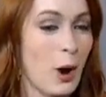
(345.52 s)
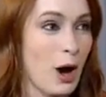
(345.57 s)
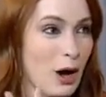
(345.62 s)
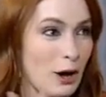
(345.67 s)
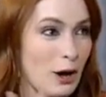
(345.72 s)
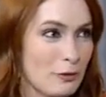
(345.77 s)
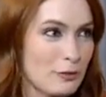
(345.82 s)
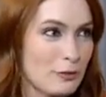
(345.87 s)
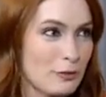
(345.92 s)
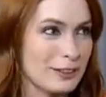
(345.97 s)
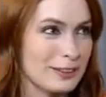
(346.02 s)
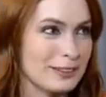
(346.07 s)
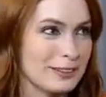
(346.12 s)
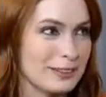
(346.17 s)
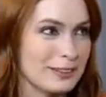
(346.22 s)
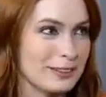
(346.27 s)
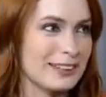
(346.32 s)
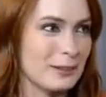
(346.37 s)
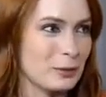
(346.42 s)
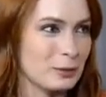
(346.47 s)
off, in
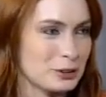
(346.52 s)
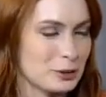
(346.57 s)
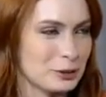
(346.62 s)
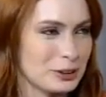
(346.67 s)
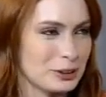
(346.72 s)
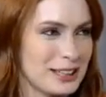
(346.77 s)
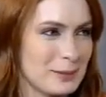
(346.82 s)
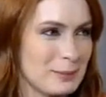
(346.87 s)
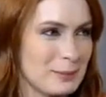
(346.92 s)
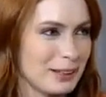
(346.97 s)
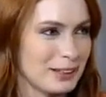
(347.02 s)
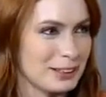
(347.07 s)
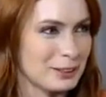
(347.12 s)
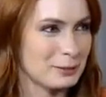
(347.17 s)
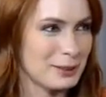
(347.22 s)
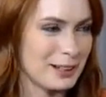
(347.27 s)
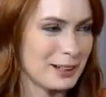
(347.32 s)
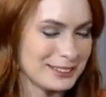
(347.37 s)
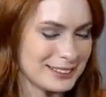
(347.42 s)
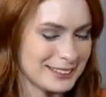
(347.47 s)
that I was only emailing
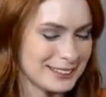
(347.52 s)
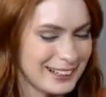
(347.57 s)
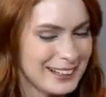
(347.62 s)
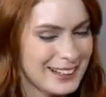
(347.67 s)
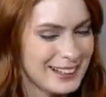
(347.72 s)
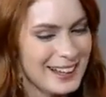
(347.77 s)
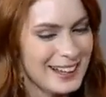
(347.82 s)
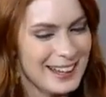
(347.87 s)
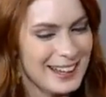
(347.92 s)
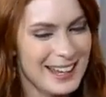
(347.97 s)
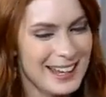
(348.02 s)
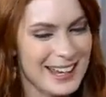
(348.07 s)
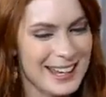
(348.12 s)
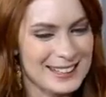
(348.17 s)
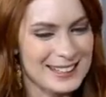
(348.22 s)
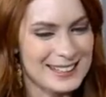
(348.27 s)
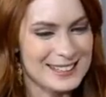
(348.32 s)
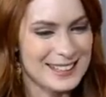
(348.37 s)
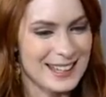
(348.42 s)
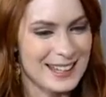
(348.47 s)
3 hours a day,
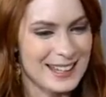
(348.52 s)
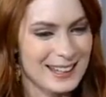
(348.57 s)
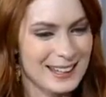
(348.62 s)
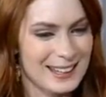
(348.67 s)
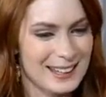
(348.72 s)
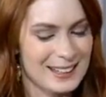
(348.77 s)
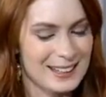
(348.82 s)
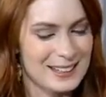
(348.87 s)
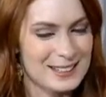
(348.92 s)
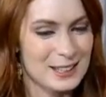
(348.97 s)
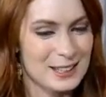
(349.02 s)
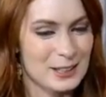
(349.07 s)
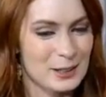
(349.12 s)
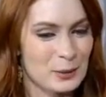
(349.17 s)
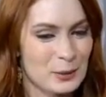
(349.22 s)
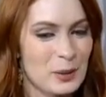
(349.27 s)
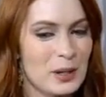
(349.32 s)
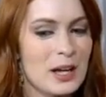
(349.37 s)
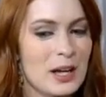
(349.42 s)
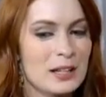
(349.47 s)
and
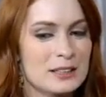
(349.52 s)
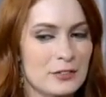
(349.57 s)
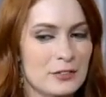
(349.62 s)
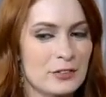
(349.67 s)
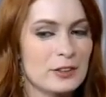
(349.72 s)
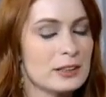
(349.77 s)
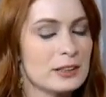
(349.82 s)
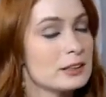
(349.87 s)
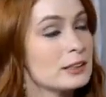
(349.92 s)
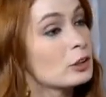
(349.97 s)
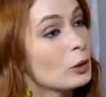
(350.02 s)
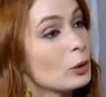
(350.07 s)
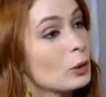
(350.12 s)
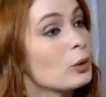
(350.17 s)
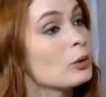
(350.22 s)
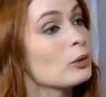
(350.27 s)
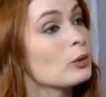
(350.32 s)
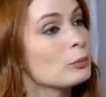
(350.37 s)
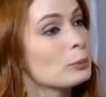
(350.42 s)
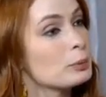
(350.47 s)
so definitely the
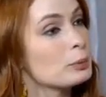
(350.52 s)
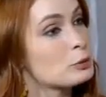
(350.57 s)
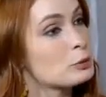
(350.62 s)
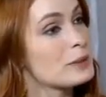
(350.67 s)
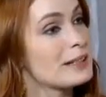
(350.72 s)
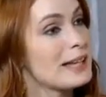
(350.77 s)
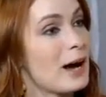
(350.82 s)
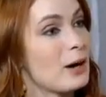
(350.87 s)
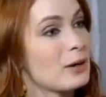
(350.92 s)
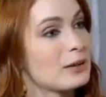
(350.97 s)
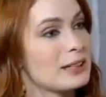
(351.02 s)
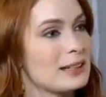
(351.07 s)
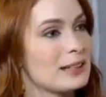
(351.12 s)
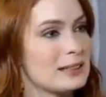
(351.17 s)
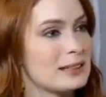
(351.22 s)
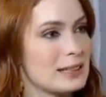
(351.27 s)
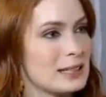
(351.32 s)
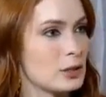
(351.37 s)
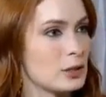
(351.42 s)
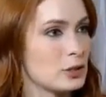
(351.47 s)
goal between now and the
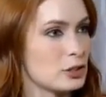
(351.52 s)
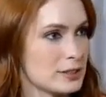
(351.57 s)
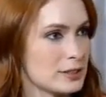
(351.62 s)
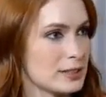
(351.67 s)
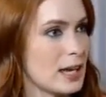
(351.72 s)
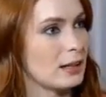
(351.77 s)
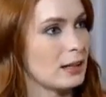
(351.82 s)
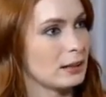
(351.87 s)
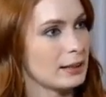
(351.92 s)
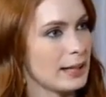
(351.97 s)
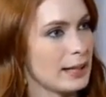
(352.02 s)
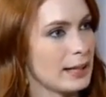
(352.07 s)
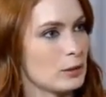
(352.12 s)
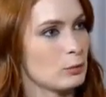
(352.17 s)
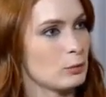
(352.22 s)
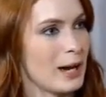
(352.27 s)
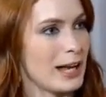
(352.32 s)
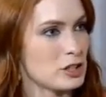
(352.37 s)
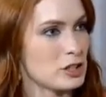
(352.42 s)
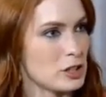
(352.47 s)
end of the year is just kind of like
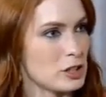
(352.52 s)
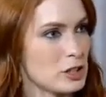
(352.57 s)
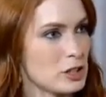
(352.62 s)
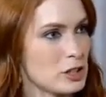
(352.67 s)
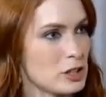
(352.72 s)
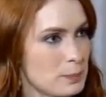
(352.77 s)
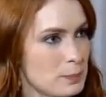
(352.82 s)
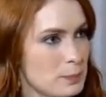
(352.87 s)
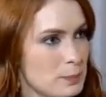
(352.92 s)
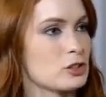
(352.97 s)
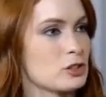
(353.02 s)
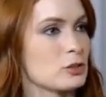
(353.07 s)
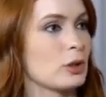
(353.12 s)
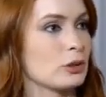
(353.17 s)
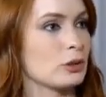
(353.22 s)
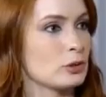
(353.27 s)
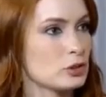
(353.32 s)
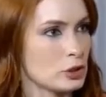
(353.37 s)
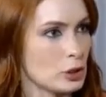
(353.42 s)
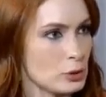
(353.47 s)
ratchet back, make sure
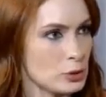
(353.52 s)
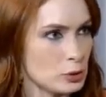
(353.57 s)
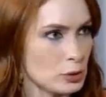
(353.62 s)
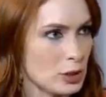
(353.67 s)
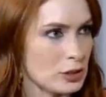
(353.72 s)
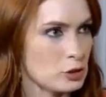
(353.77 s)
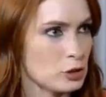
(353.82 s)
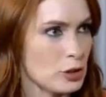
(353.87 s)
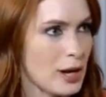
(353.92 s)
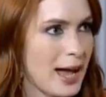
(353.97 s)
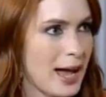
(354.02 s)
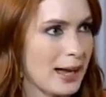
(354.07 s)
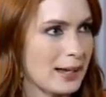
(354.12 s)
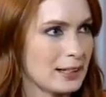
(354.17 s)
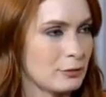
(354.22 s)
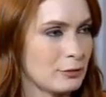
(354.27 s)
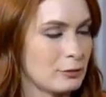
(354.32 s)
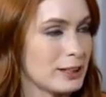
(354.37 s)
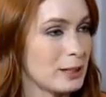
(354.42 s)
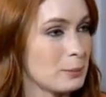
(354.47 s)
all the shows are on
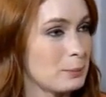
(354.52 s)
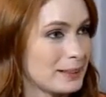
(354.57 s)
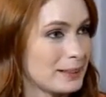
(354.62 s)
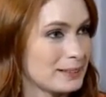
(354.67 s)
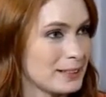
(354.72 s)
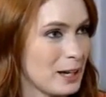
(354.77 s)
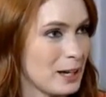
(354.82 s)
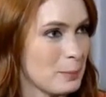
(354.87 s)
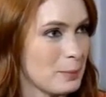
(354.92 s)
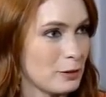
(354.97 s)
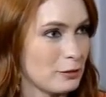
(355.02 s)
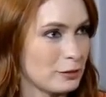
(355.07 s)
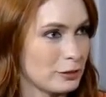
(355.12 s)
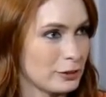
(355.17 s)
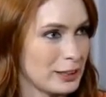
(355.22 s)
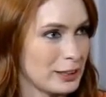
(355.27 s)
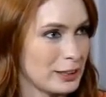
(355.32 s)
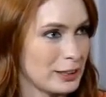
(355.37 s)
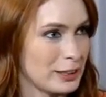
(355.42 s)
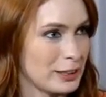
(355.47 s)
track. If we get picked up,
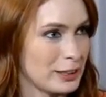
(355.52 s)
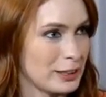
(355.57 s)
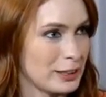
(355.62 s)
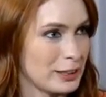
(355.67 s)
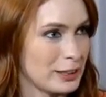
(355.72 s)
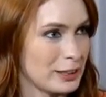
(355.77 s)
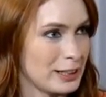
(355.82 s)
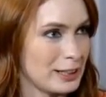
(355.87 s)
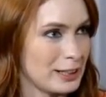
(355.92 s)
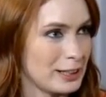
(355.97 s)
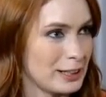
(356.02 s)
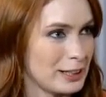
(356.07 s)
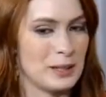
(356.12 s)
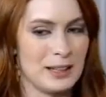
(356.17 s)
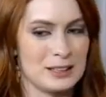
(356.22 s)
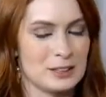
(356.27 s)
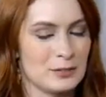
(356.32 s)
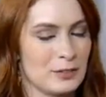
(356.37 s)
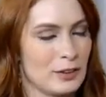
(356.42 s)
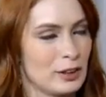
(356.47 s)
hopefully we
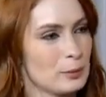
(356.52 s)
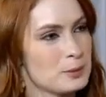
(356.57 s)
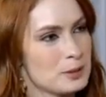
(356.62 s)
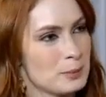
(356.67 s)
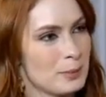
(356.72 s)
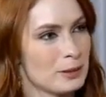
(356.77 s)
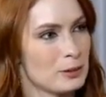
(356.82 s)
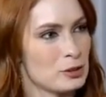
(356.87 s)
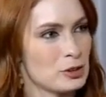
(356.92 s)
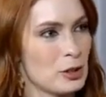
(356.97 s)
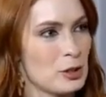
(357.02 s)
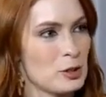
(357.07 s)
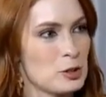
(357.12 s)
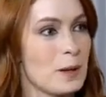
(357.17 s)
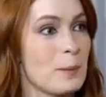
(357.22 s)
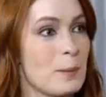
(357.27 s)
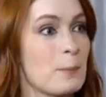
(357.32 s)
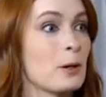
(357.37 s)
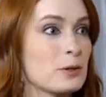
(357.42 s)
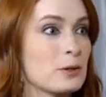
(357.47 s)
develop some other shows.
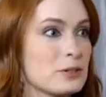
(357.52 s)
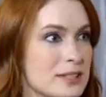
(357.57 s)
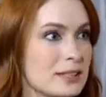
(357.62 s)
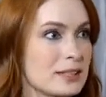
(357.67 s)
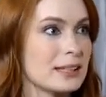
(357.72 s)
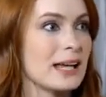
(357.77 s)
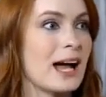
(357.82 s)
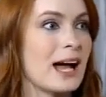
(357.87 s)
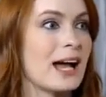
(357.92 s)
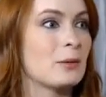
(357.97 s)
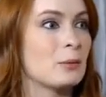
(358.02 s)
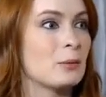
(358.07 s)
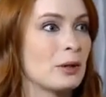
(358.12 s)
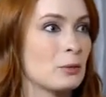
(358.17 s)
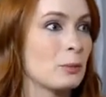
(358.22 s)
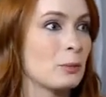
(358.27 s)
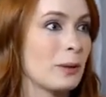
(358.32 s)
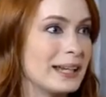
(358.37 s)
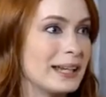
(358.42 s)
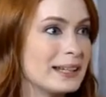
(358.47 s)
But personally, I
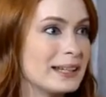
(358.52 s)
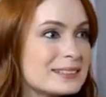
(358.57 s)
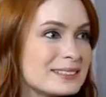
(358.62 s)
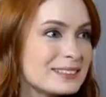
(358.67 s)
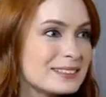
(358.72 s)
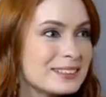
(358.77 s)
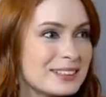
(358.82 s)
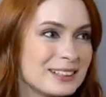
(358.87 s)
want to write